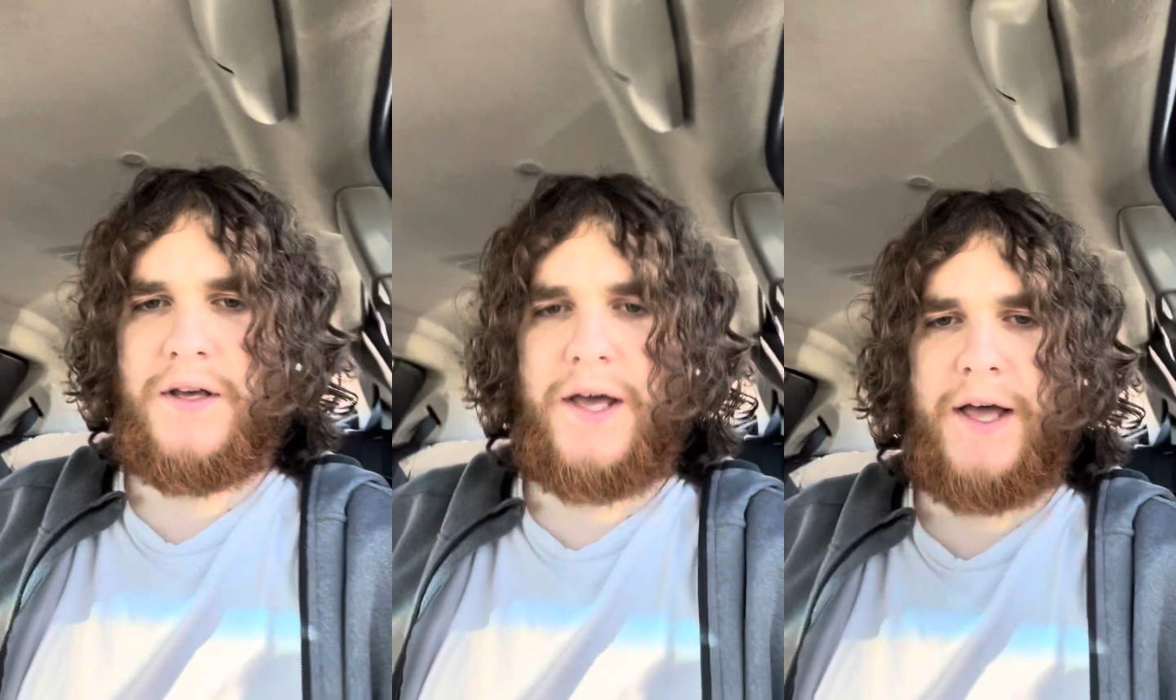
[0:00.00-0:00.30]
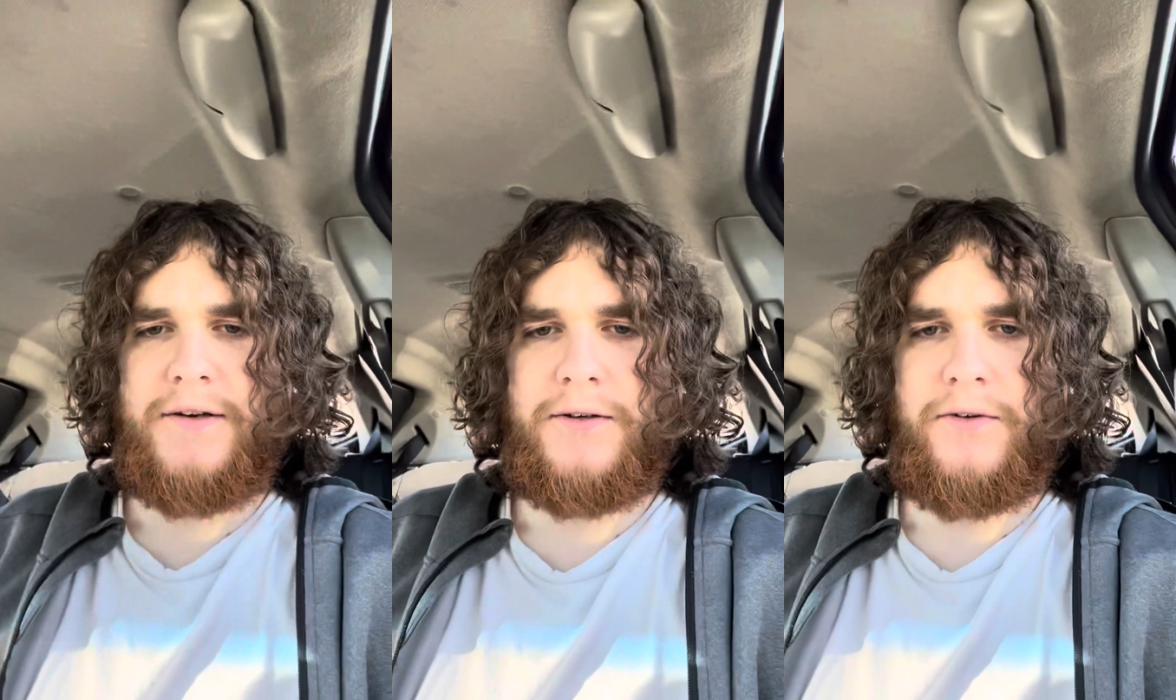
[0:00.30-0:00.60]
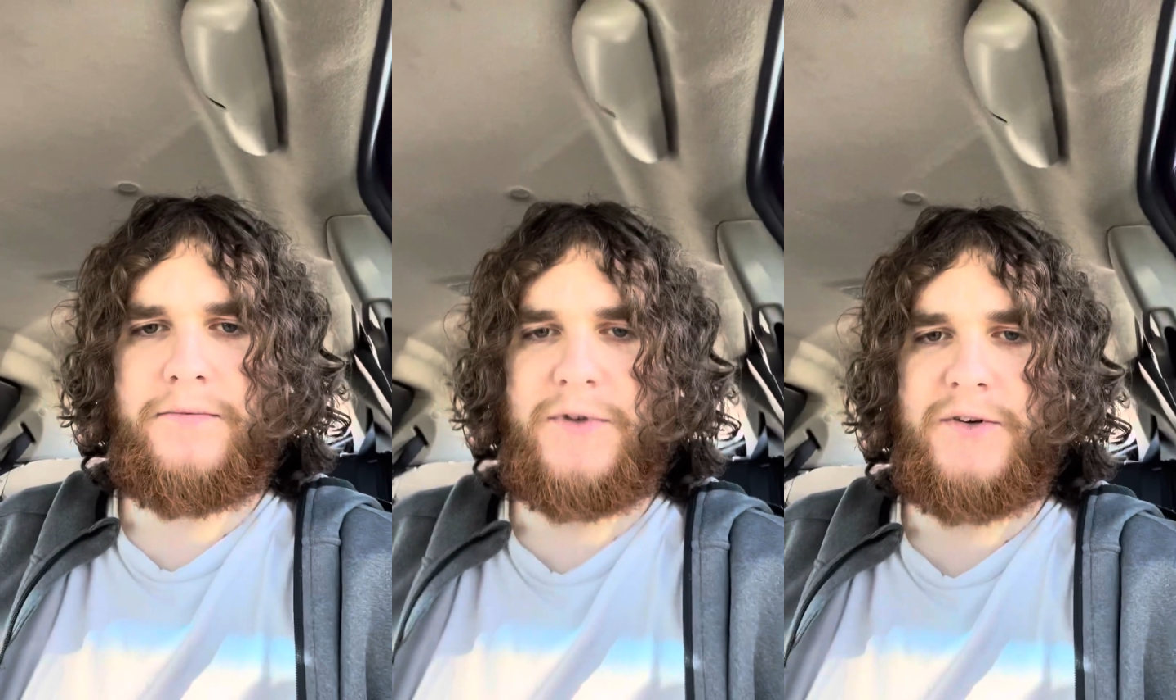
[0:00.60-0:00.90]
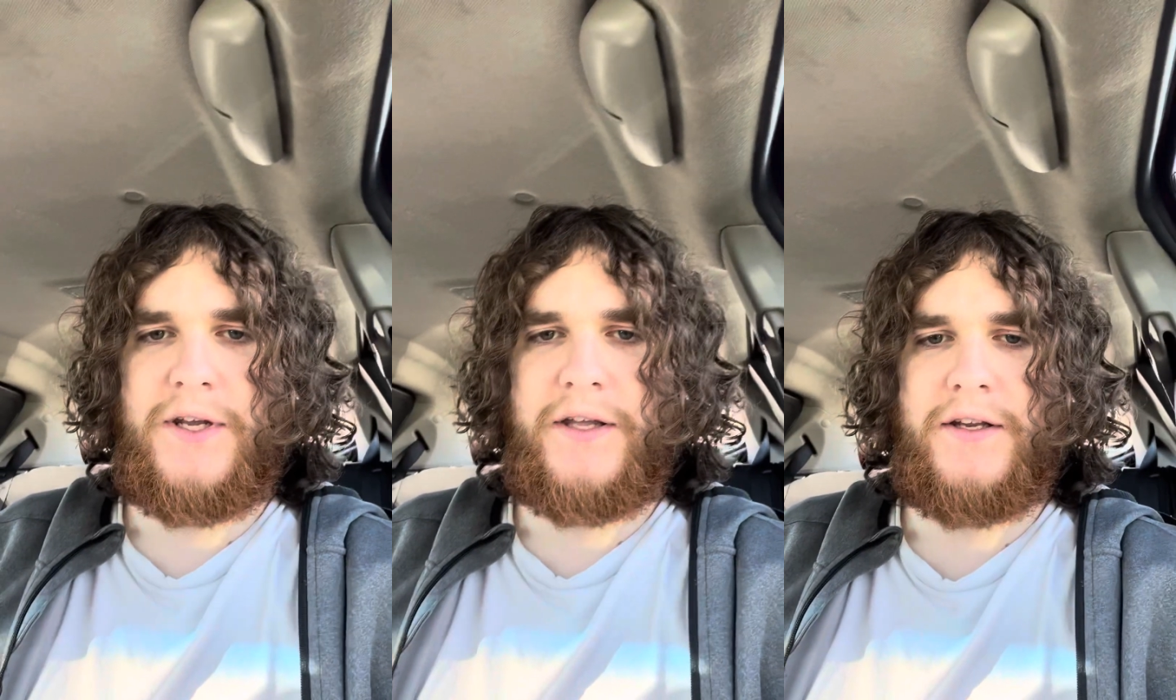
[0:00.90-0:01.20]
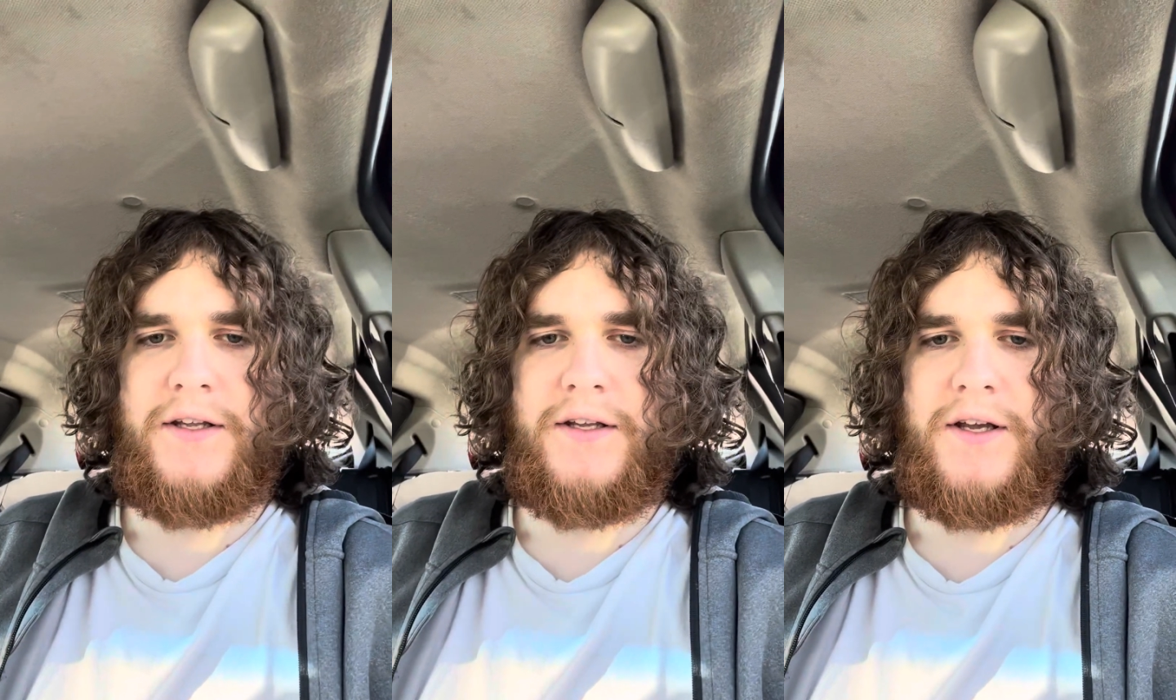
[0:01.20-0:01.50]
hot and cold
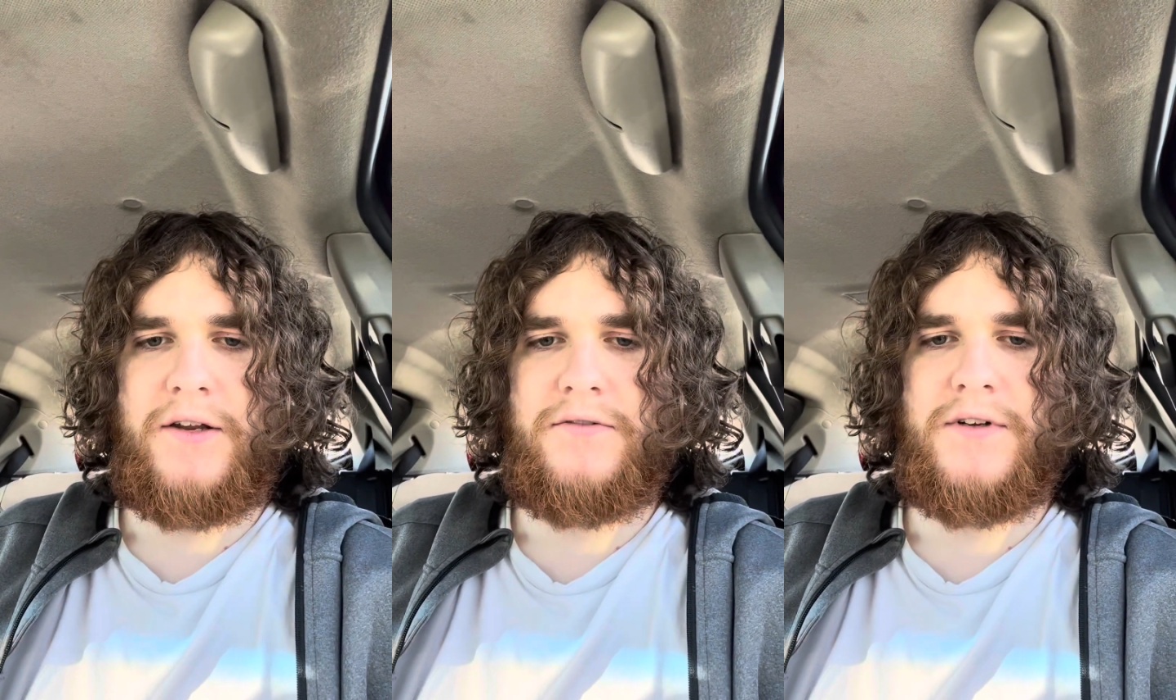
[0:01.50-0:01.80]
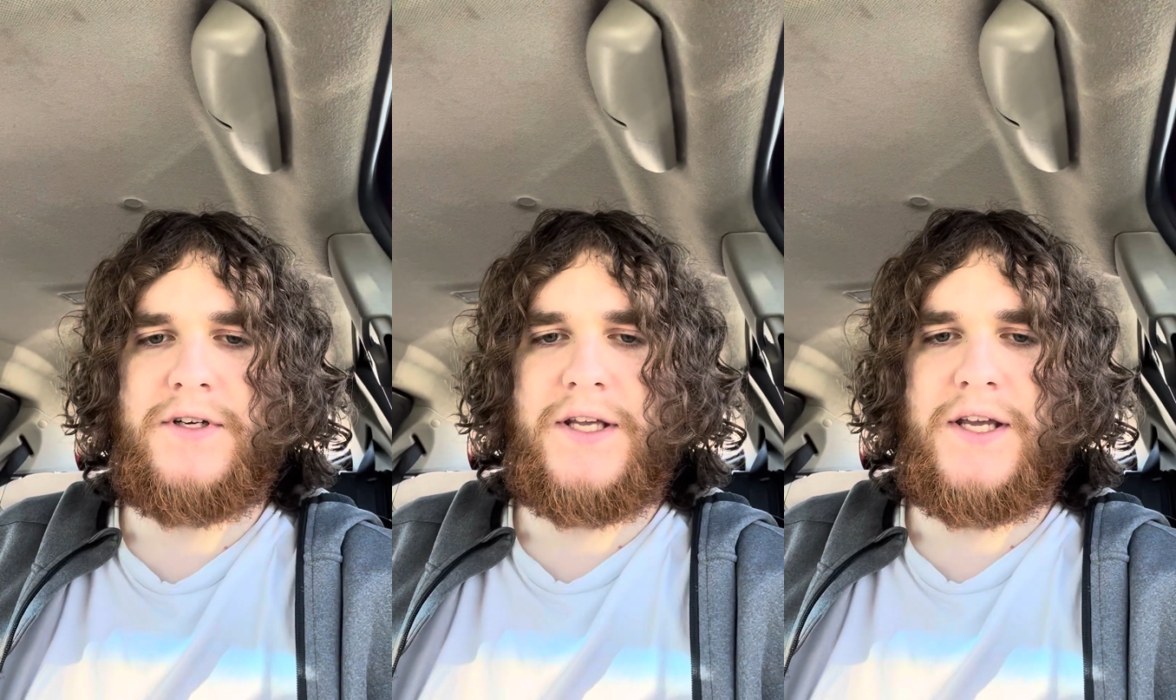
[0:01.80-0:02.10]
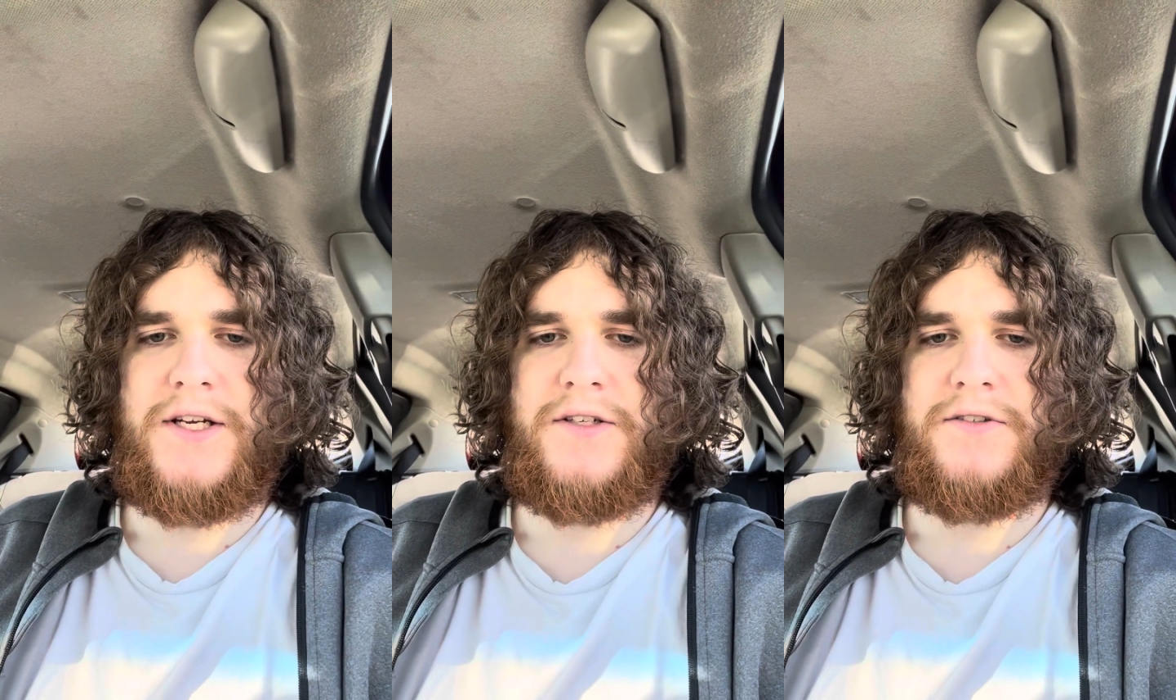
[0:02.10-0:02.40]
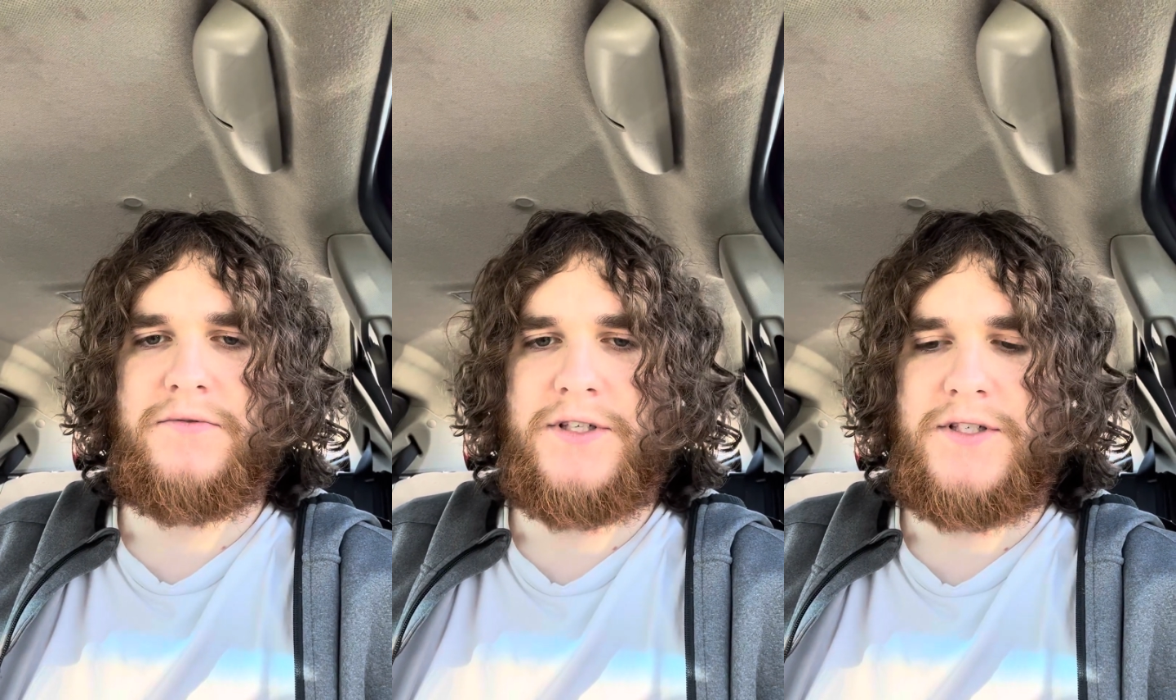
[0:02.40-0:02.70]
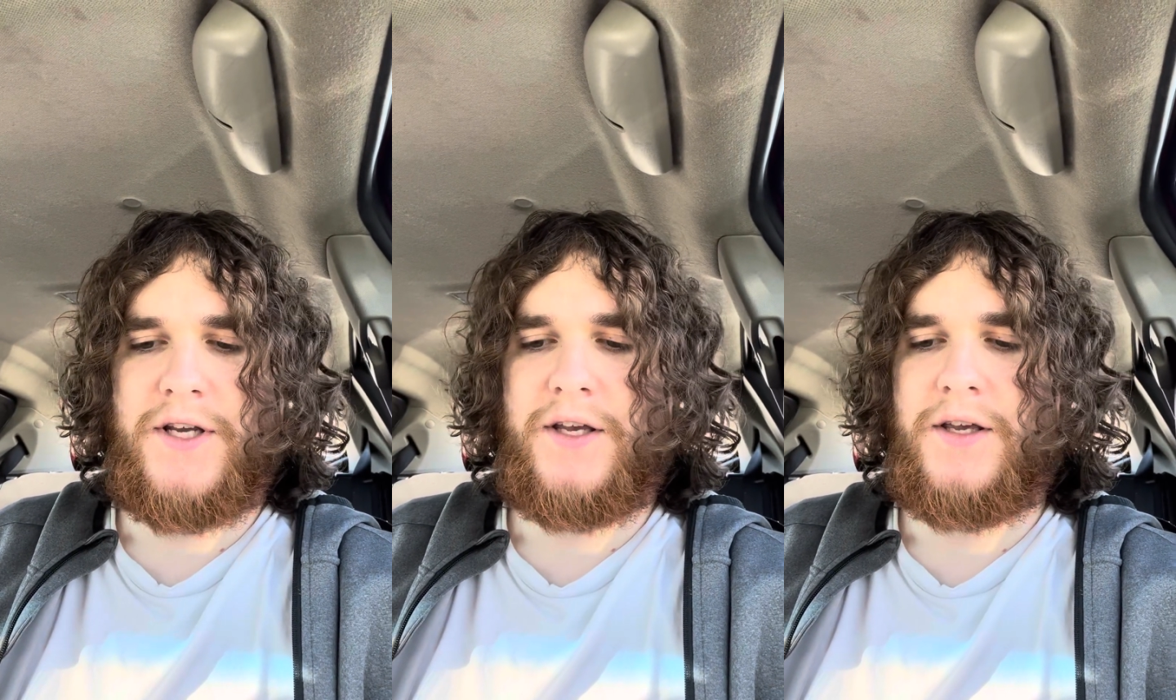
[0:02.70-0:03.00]
modality contraindications
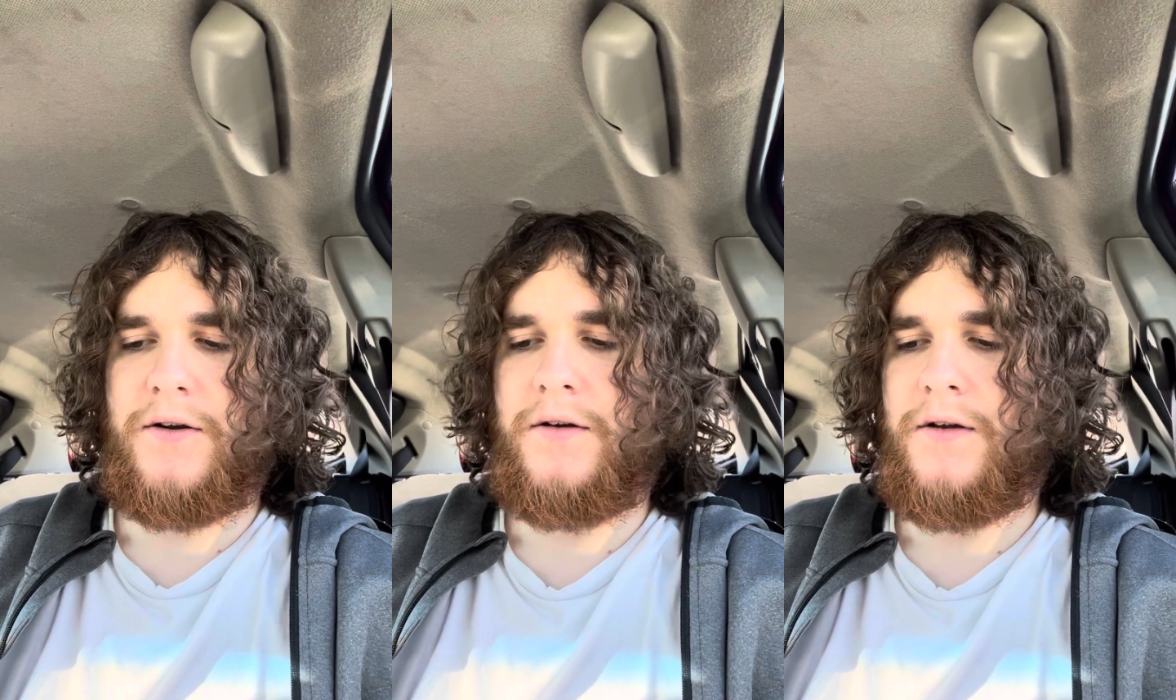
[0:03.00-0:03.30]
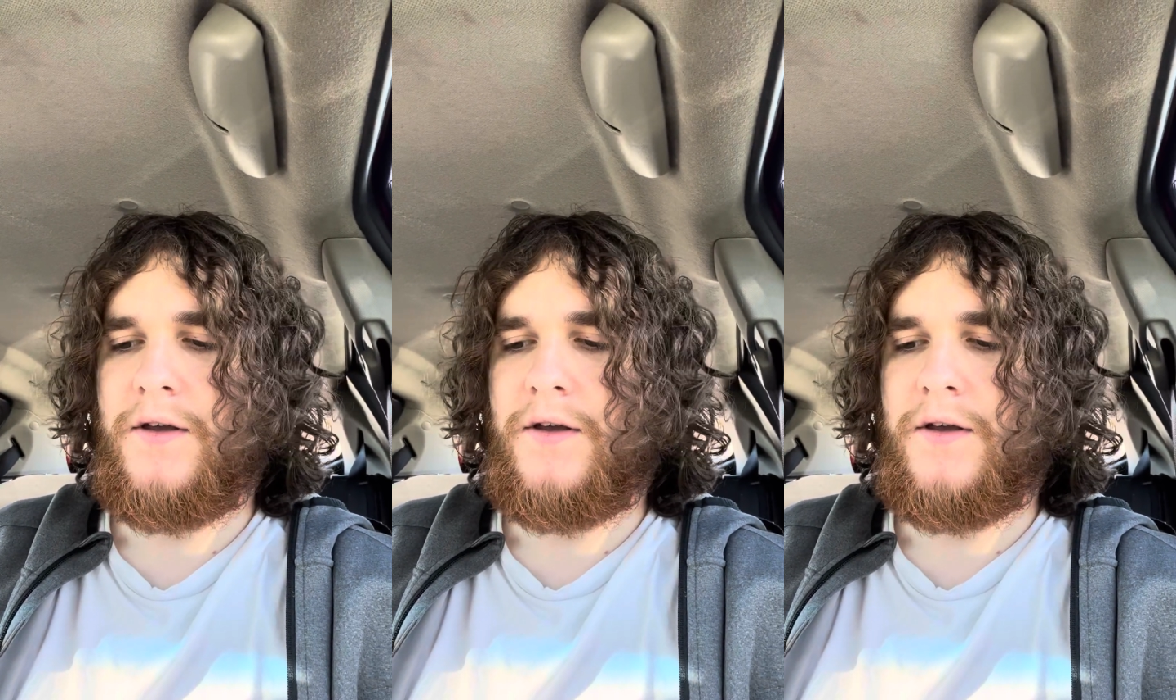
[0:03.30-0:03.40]
recheck here.